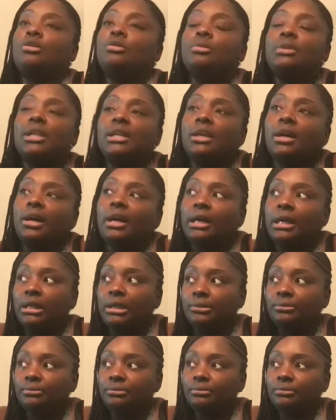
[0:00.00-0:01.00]
You need
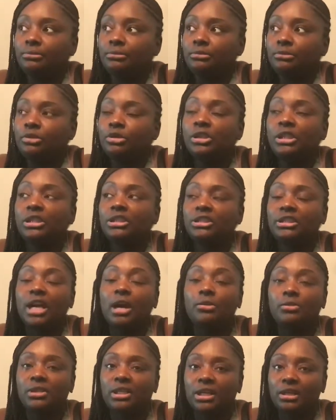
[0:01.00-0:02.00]
a
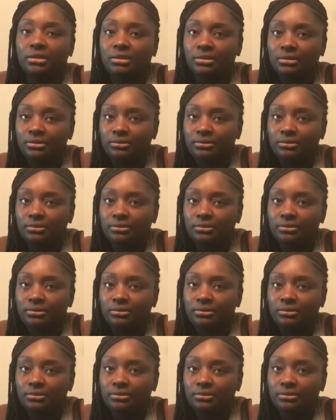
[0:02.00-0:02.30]
shelter.